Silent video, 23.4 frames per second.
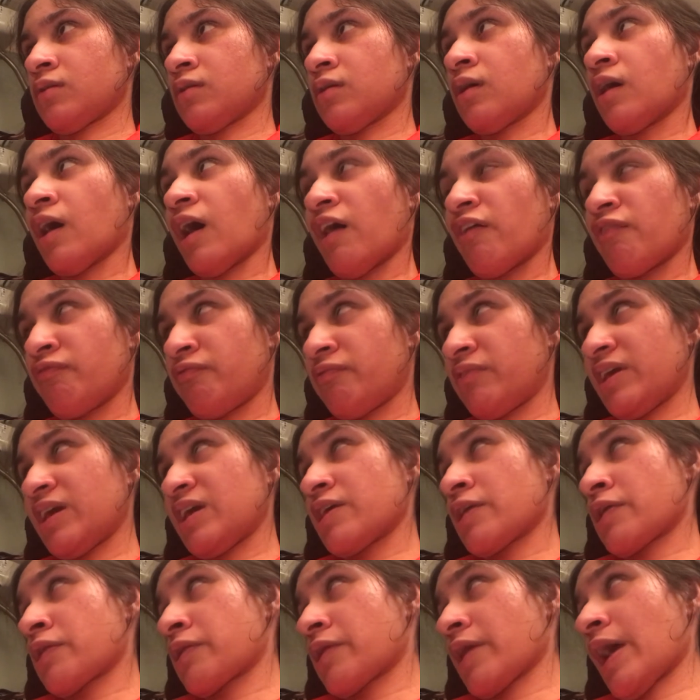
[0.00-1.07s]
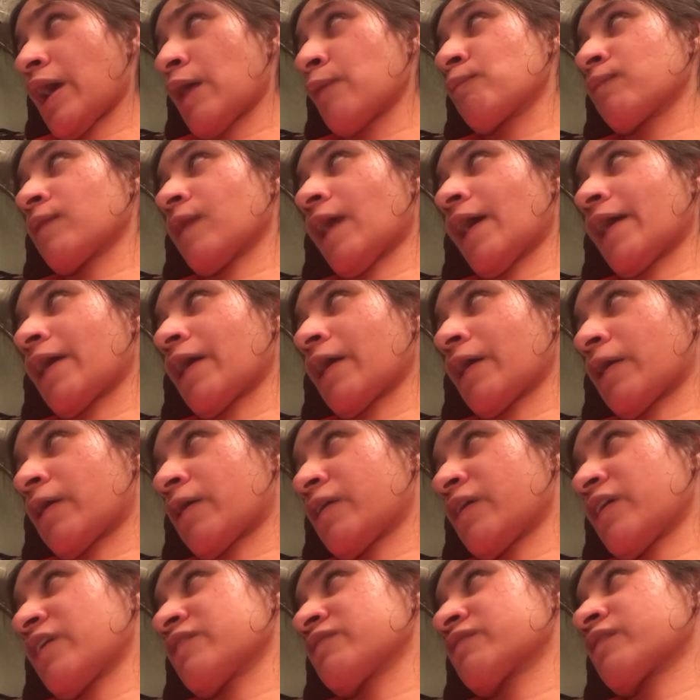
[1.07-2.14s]
a V shape, like a
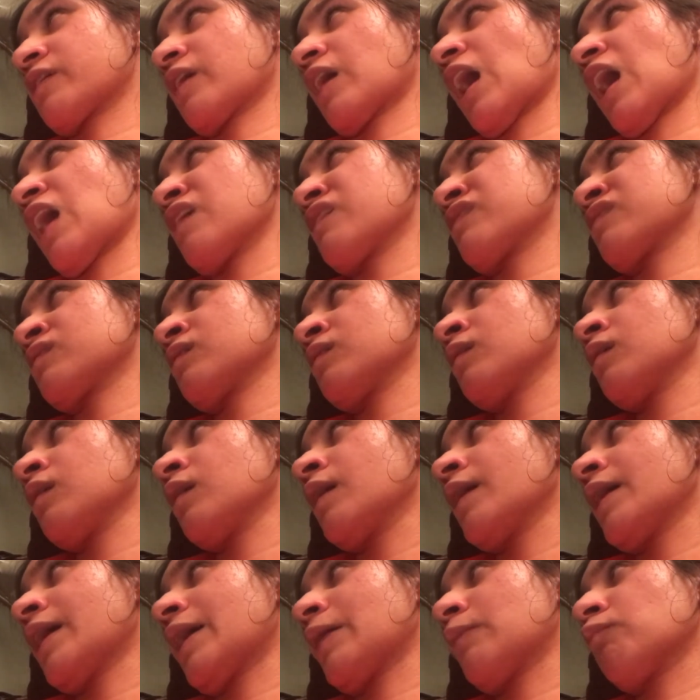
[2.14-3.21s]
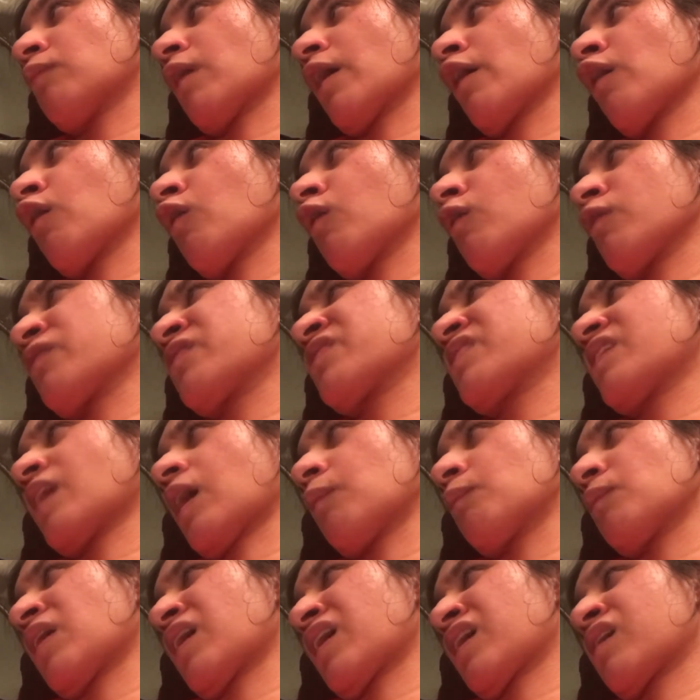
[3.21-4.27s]
crisscross, and my whole
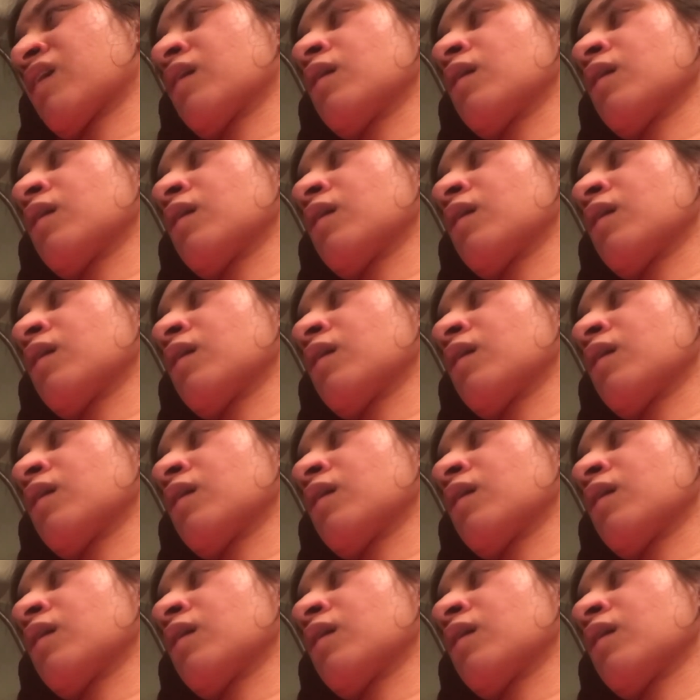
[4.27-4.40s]
stomach